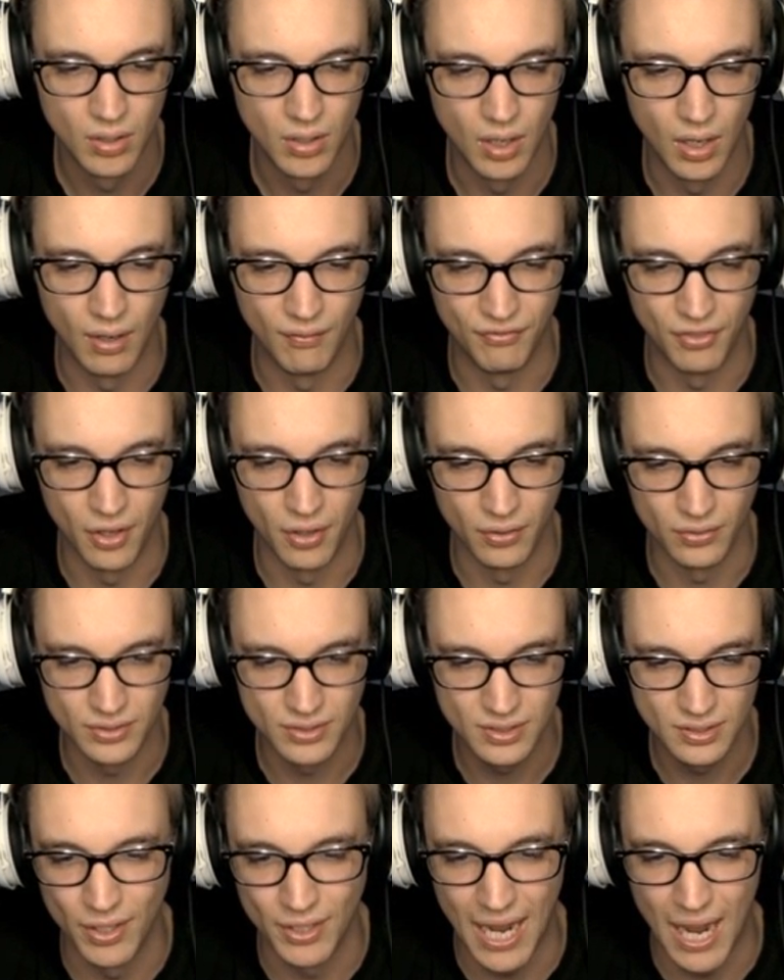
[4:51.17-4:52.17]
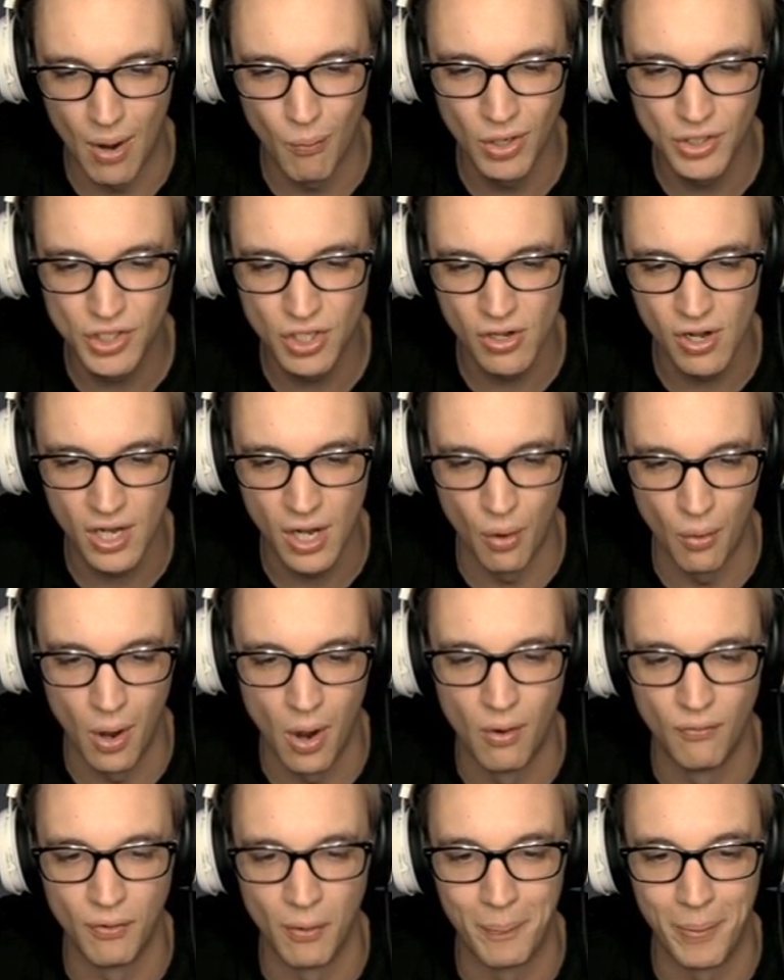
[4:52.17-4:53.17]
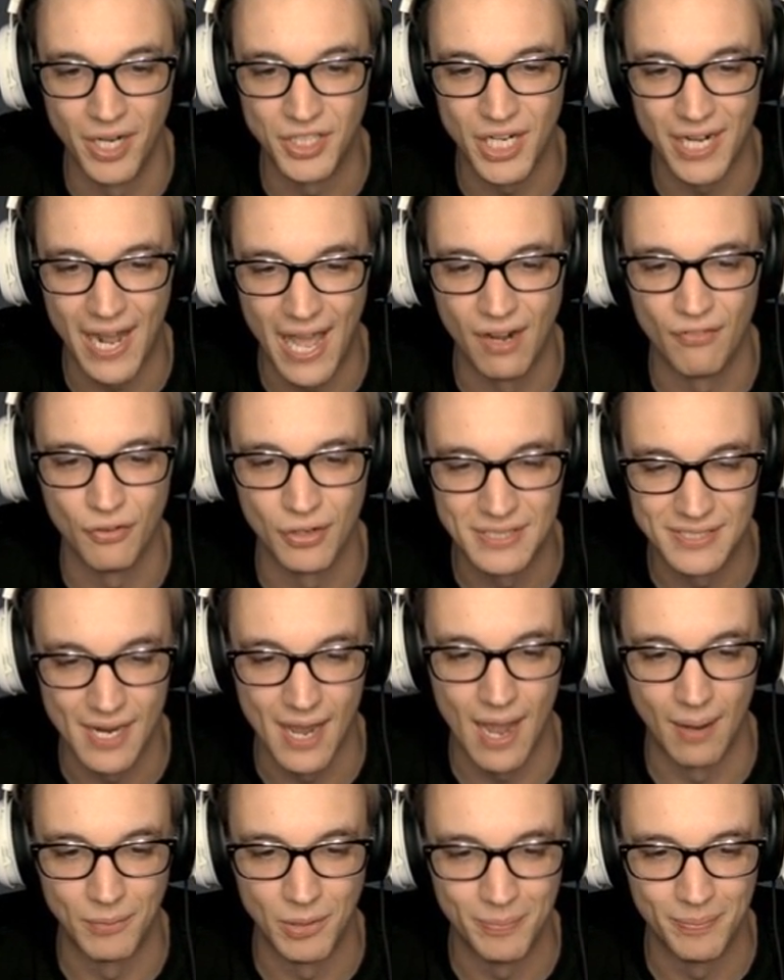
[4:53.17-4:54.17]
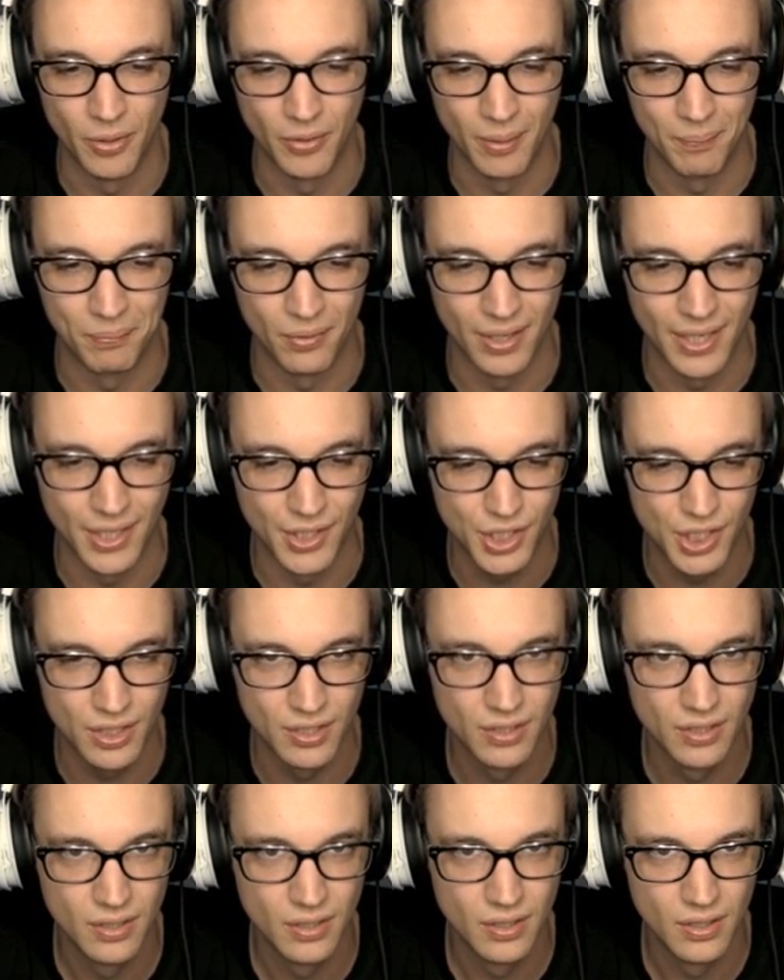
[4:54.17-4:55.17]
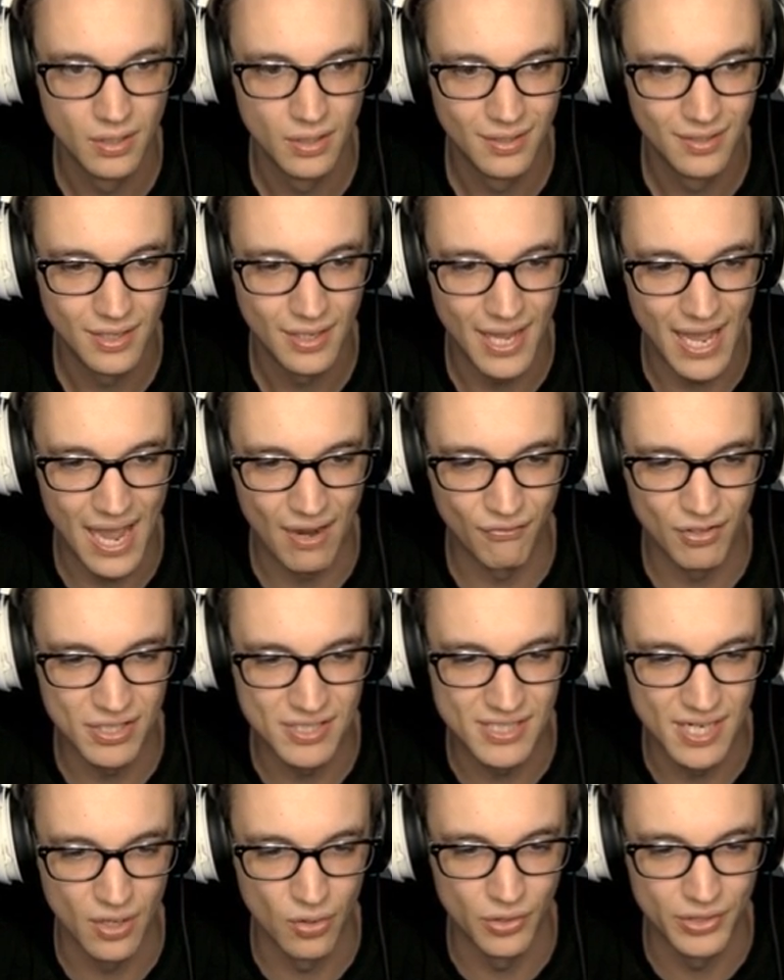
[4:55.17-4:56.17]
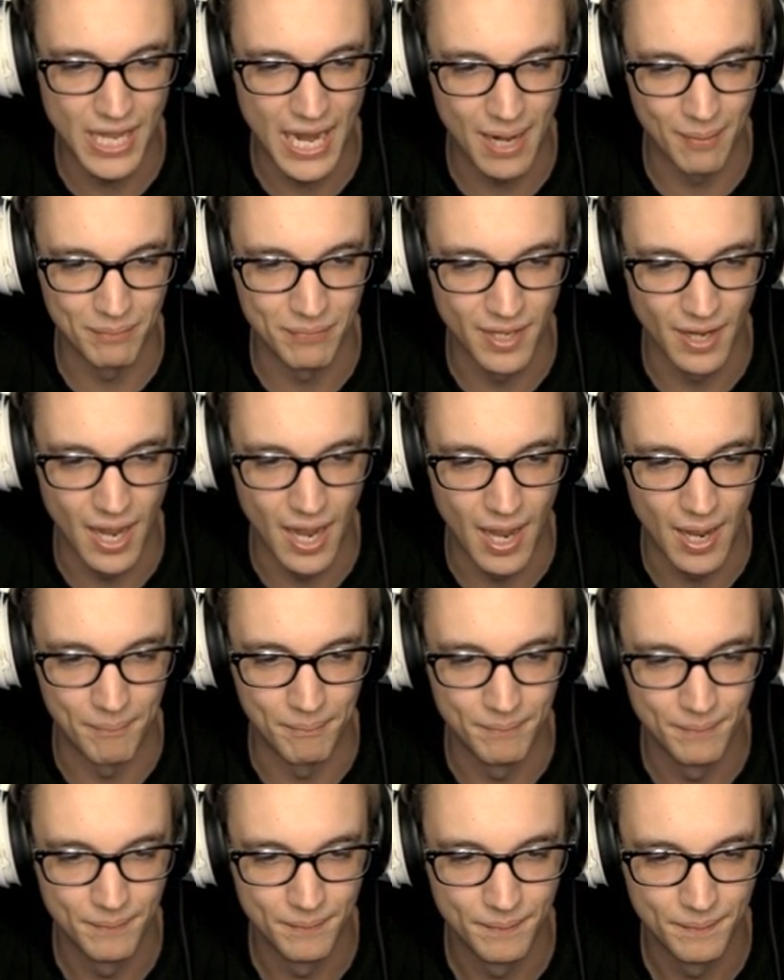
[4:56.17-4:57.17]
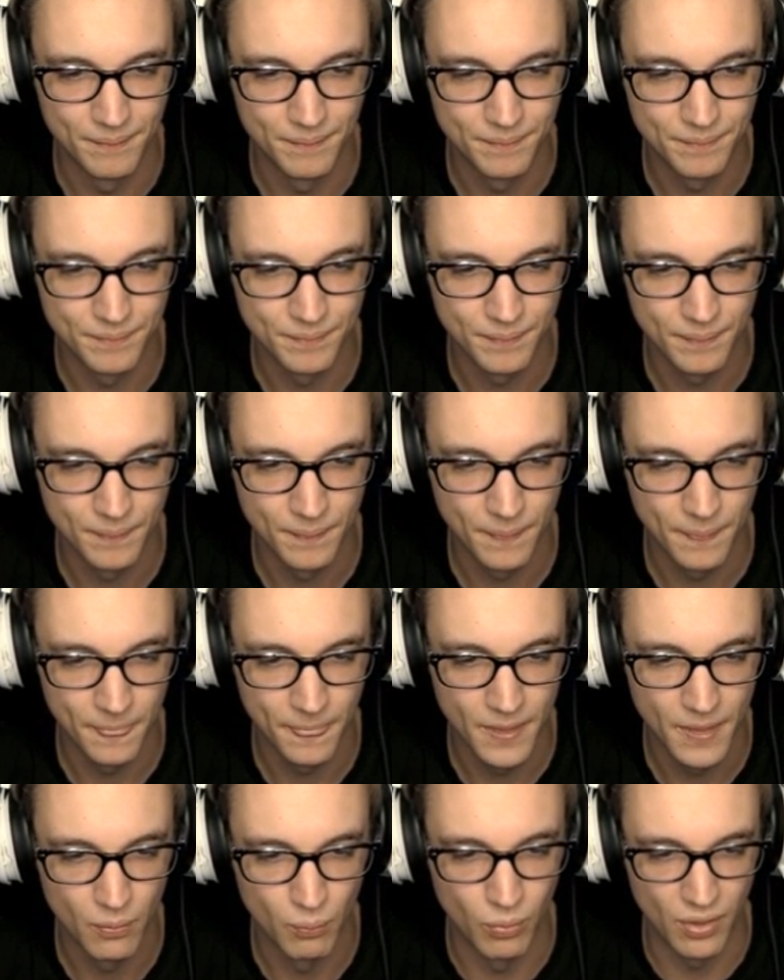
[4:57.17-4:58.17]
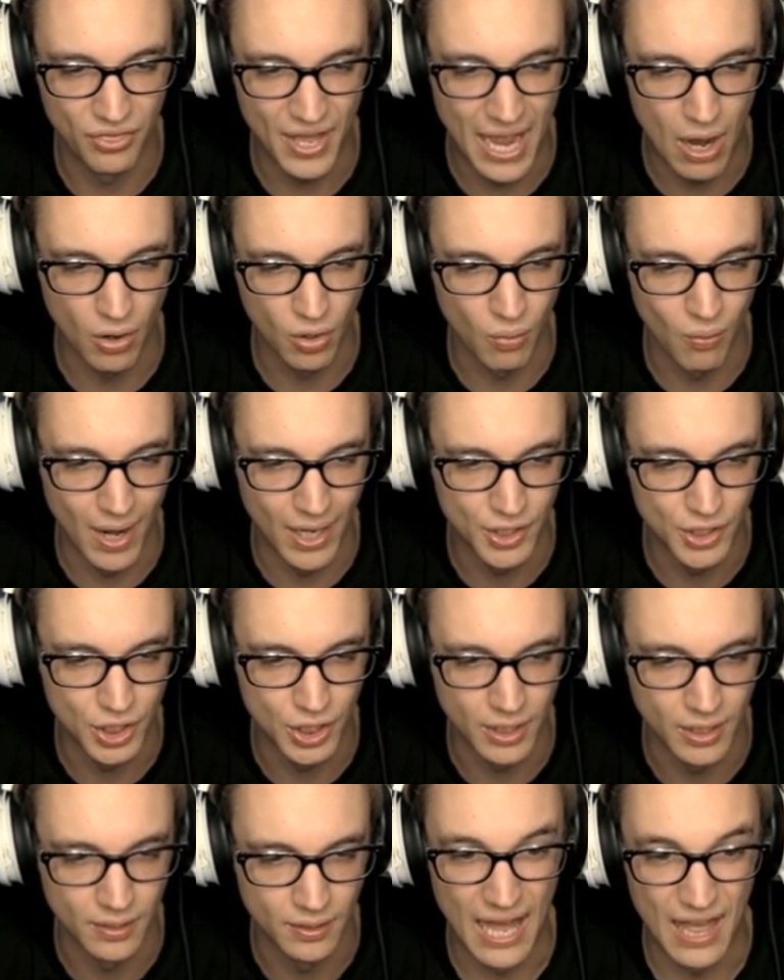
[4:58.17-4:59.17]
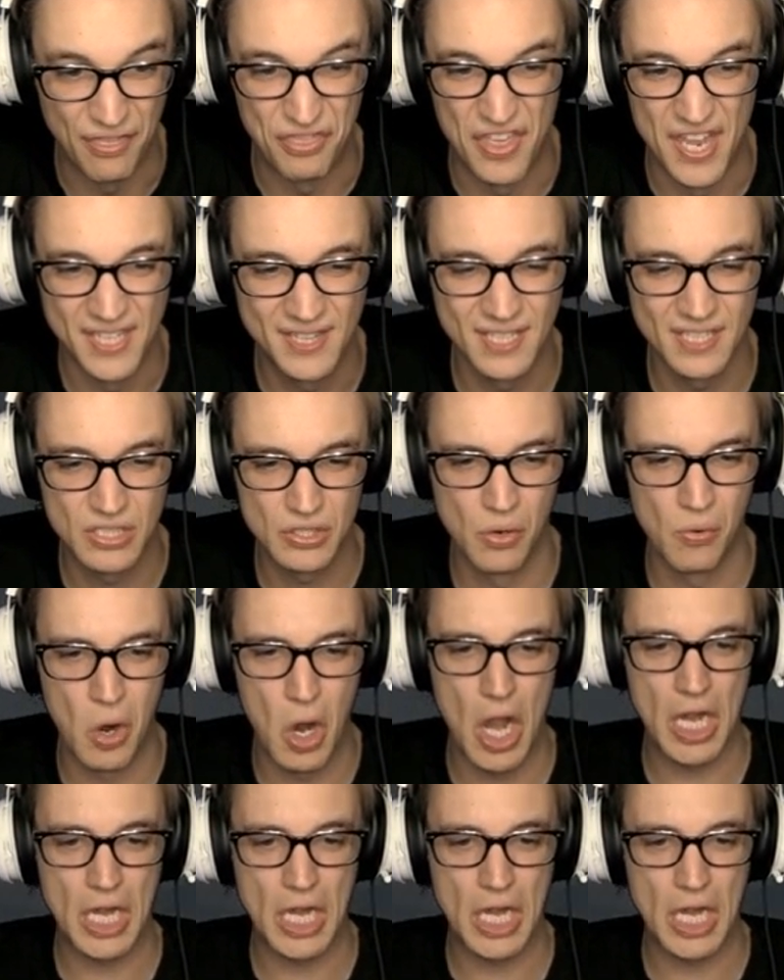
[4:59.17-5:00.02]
of those. I want you to go over budget every time you build a bridge. Every single damn time. Without question. think this will work?